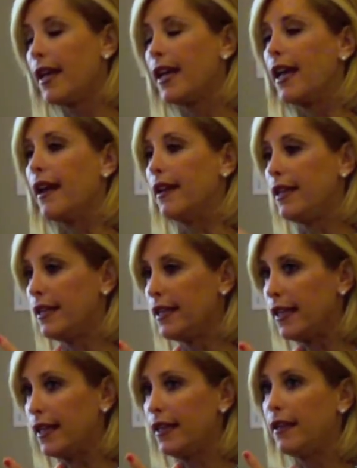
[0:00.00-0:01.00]
And he
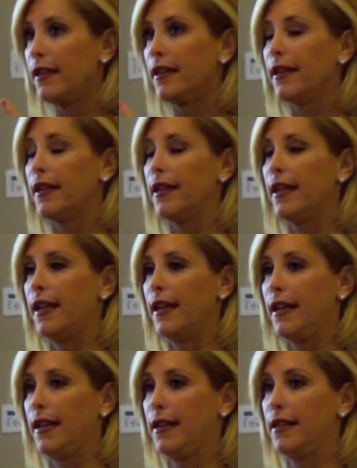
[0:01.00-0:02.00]
did.
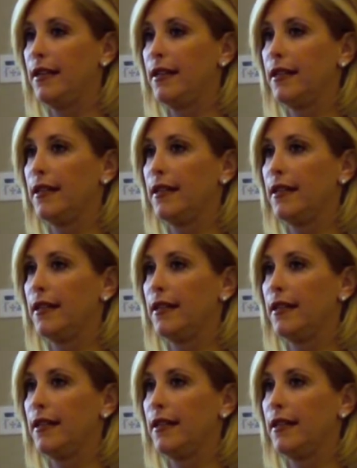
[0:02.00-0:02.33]
And